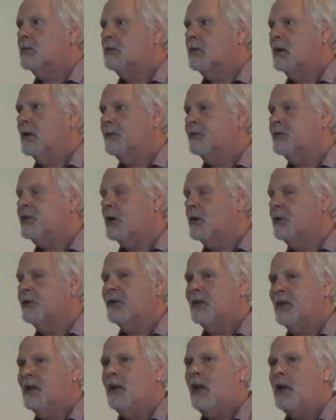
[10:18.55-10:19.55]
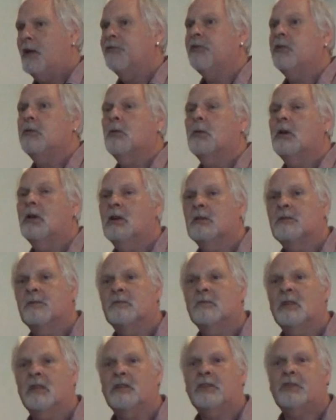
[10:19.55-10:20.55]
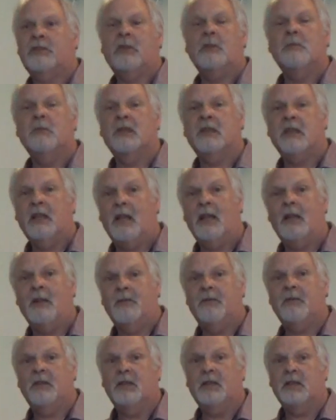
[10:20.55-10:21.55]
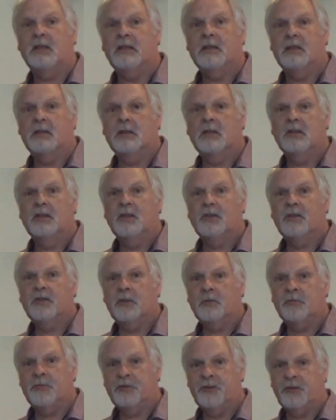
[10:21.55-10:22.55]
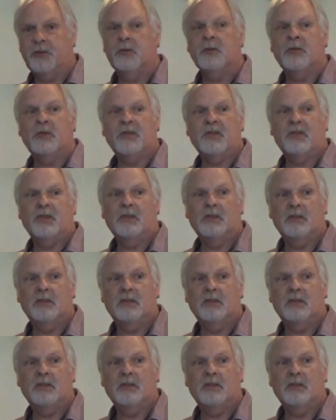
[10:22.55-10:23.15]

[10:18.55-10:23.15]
I've chosen every word extremely carefully to produce